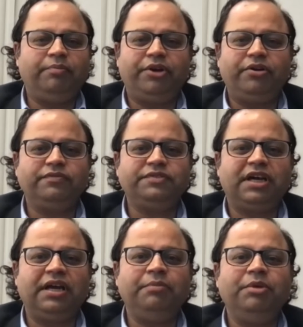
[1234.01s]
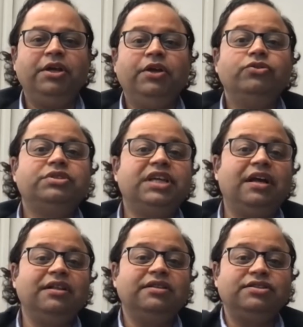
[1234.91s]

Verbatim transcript: period of time to tell the